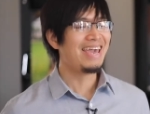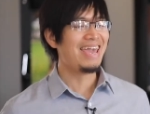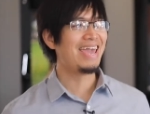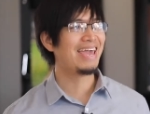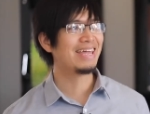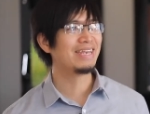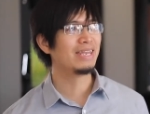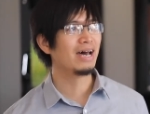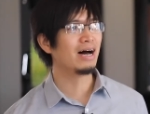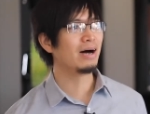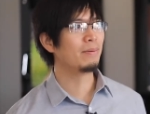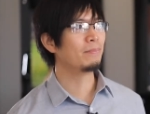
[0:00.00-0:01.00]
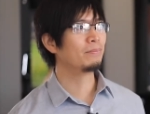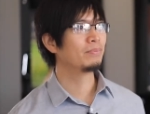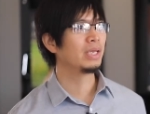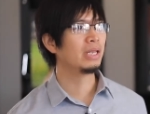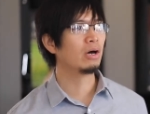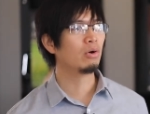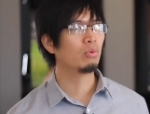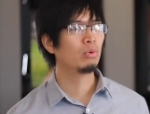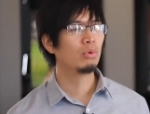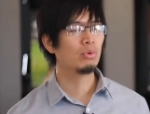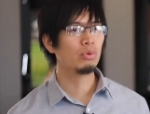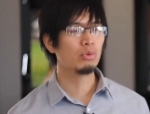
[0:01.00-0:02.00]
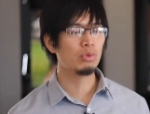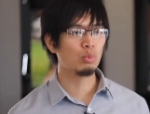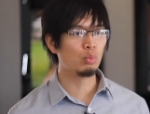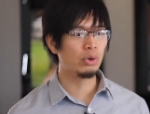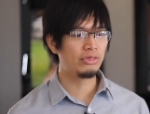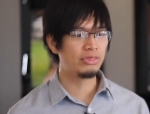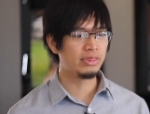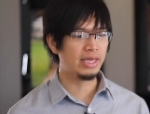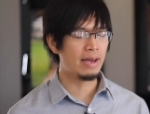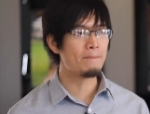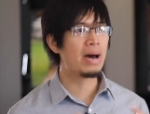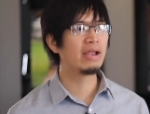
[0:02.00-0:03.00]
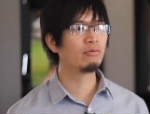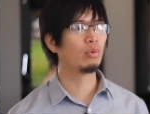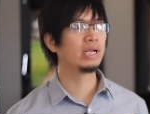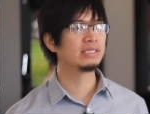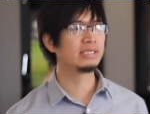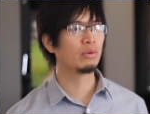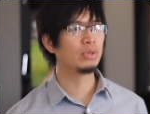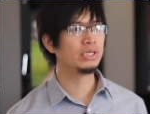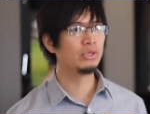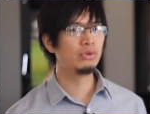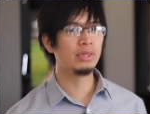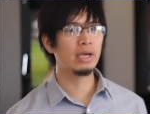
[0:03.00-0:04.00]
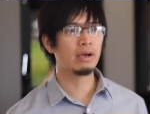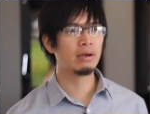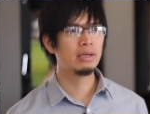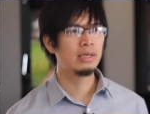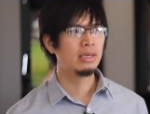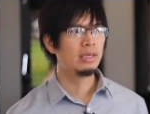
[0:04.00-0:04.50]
And, um, you know, with the amount of weddings that we do there,